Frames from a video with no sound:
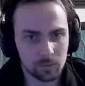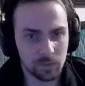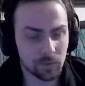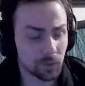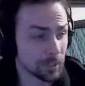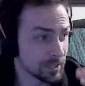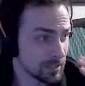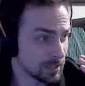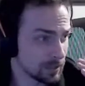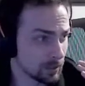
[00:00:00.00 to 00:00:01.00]
For
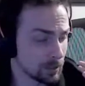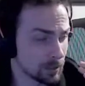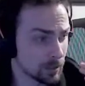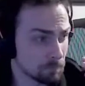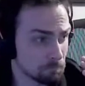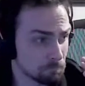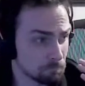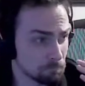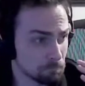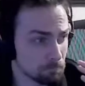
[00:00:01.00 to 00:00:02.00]
guys, it's
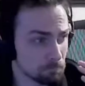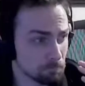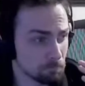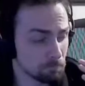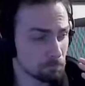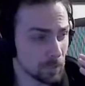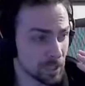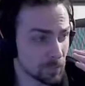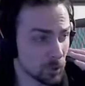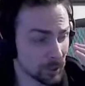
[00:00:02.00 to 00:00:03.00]

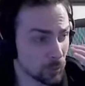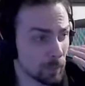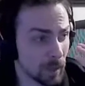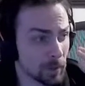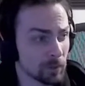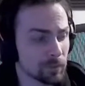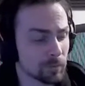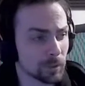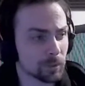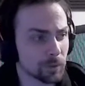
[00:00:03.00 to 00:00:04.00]
more like the Pepe the
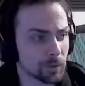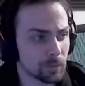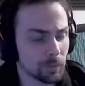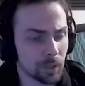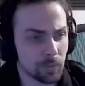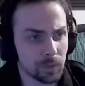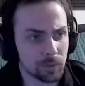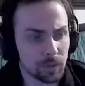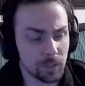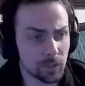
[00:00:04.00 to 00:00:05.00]
Frog look, in my
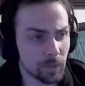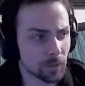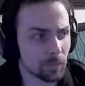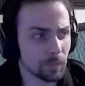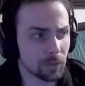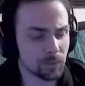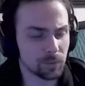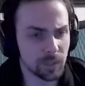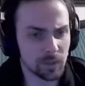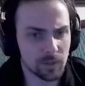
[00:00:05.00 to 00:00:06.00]
opinion. That's just my
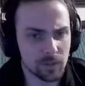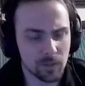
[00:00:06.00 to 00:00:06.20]
2 cents.